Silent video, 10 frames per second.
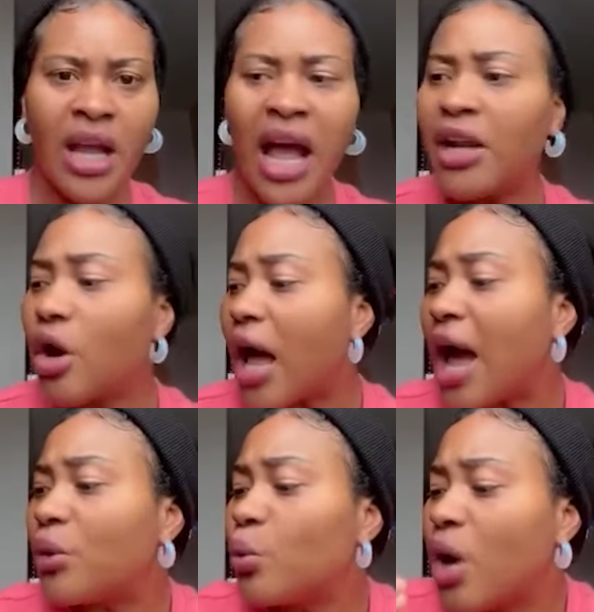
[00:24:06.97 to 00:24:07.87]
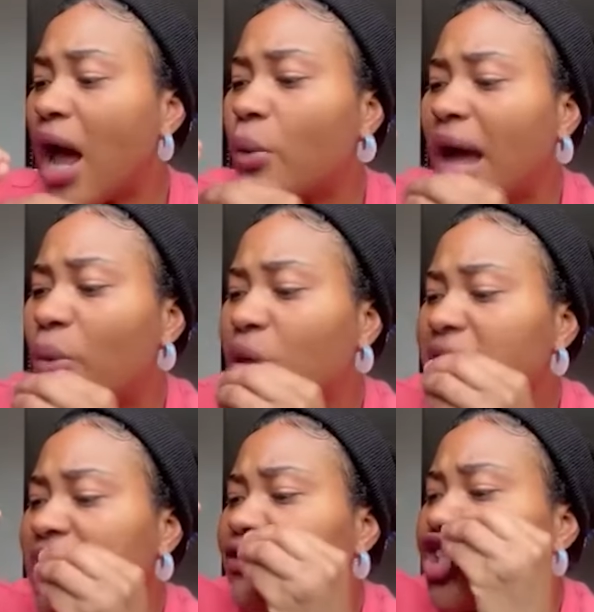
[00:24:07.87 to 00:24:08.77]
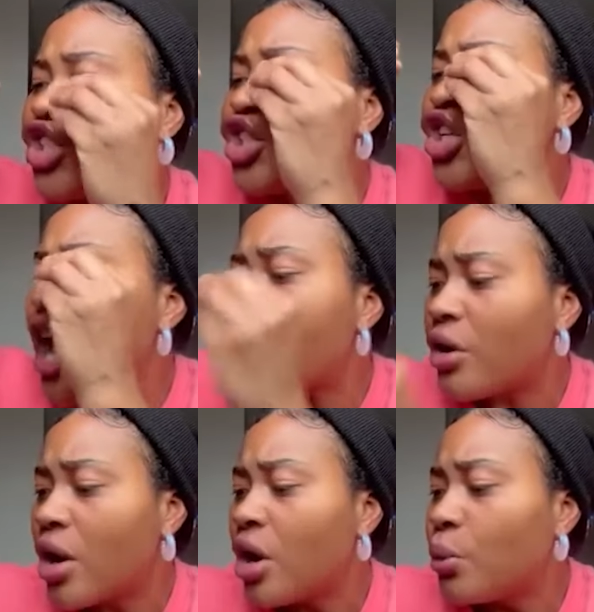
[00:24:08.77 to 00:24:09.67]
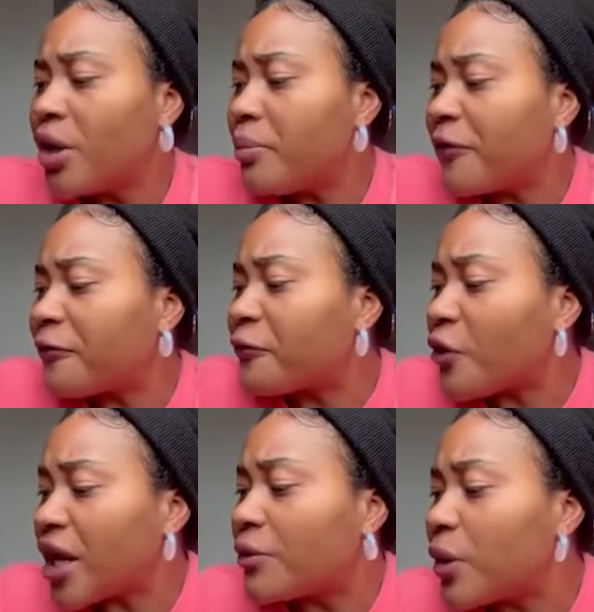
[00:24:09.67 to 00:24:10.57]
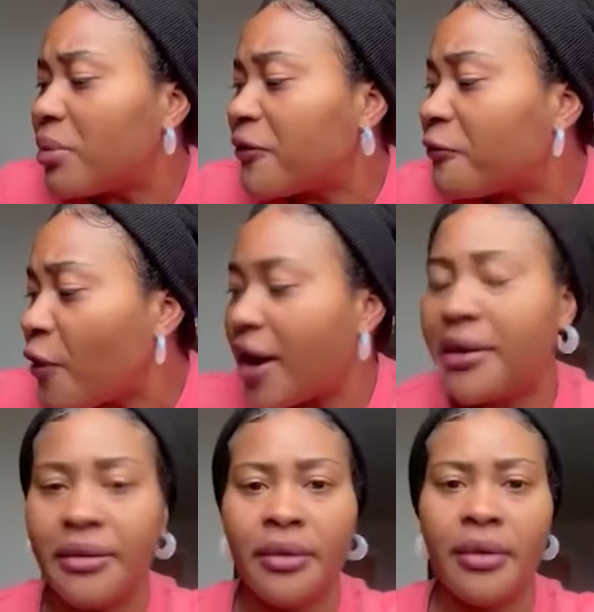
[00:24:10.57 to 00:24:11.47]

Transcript: I wouldn't even share with my friend, with my friend